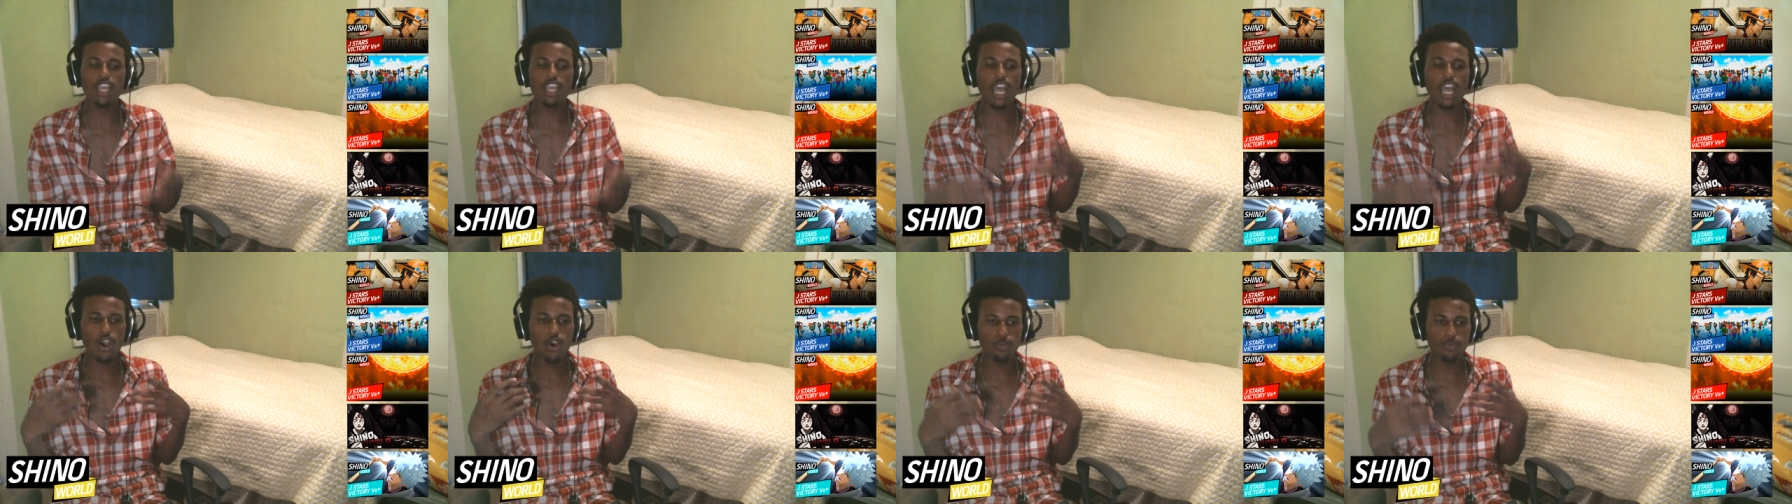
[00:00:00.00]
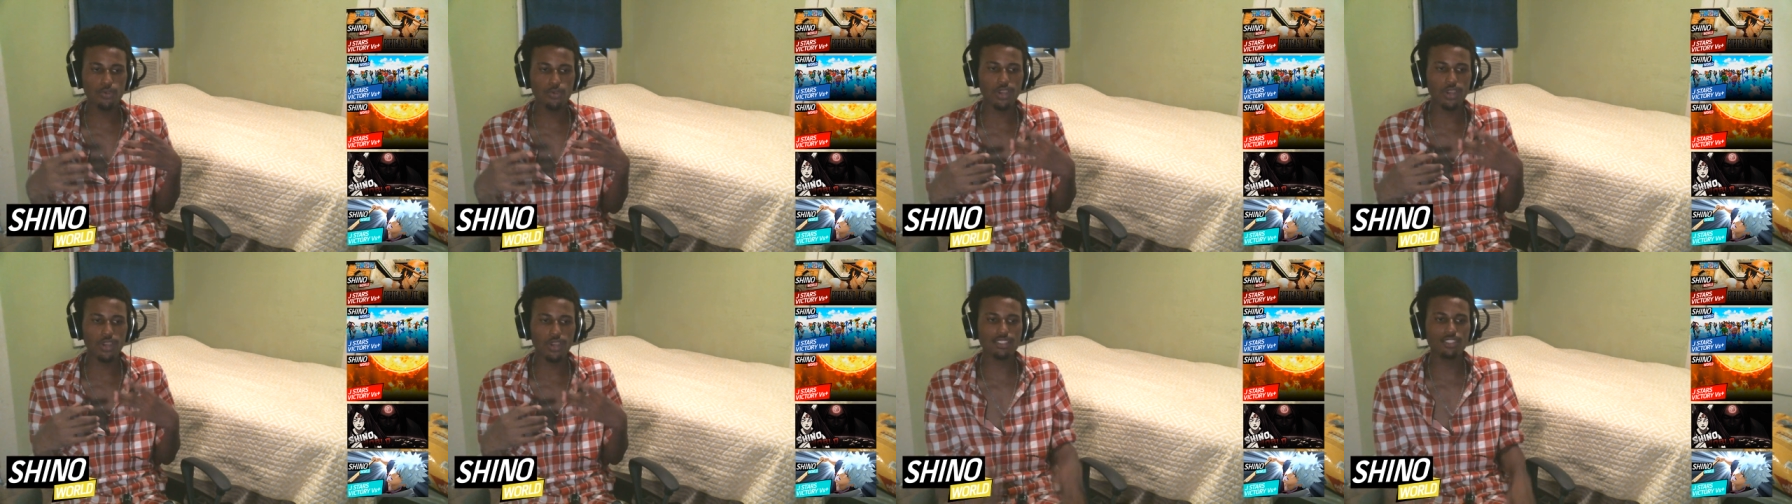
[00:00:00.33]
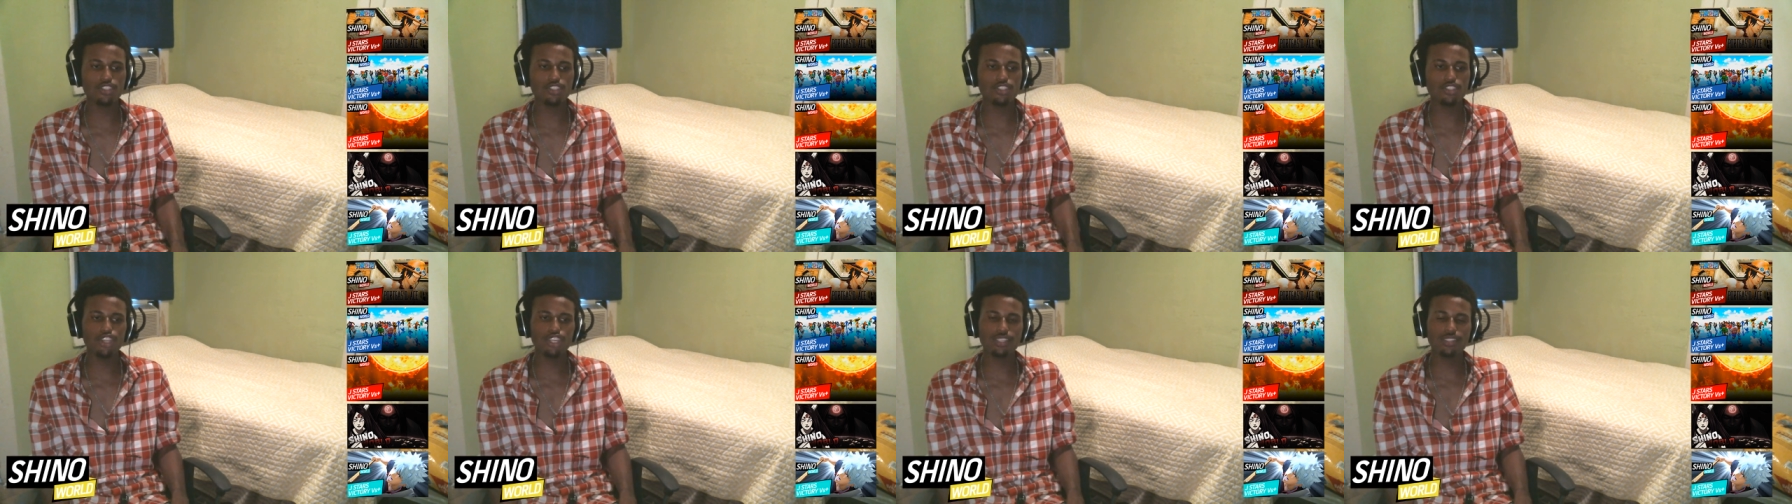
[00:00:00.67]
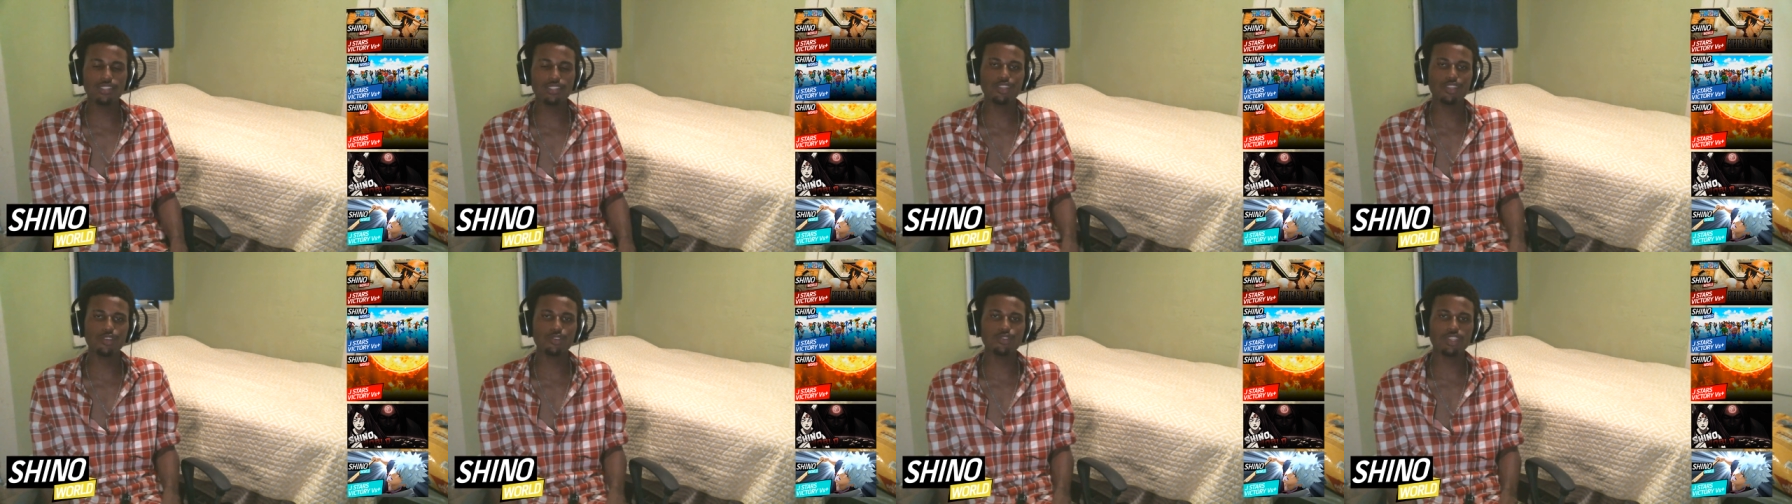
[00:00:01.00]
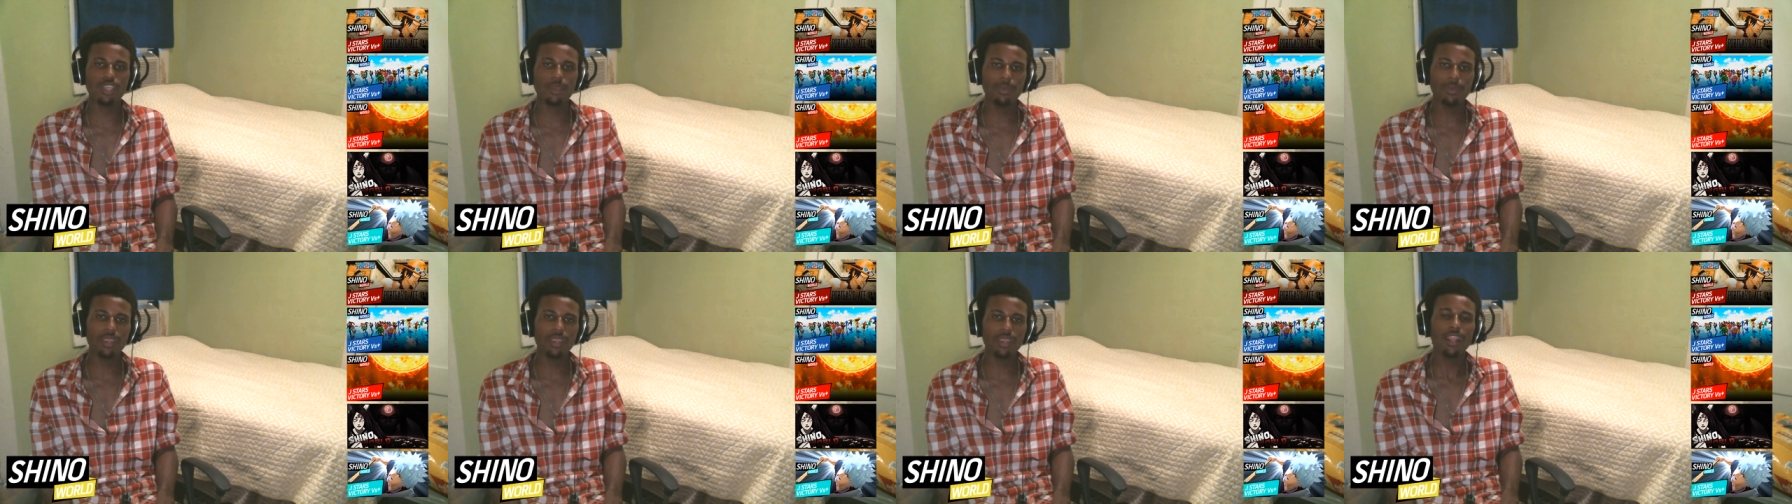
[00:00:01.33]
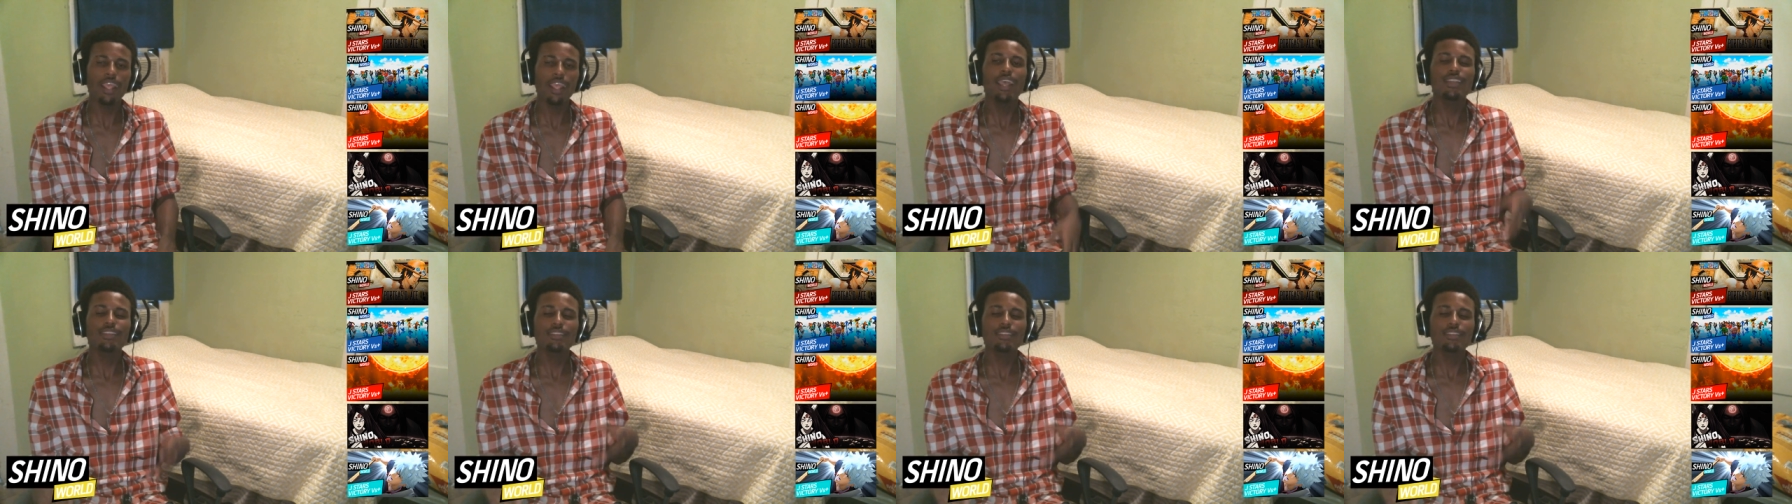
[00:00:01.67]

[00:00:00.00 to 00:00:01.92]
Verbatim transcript: I hope you guys enjoyed this little segment,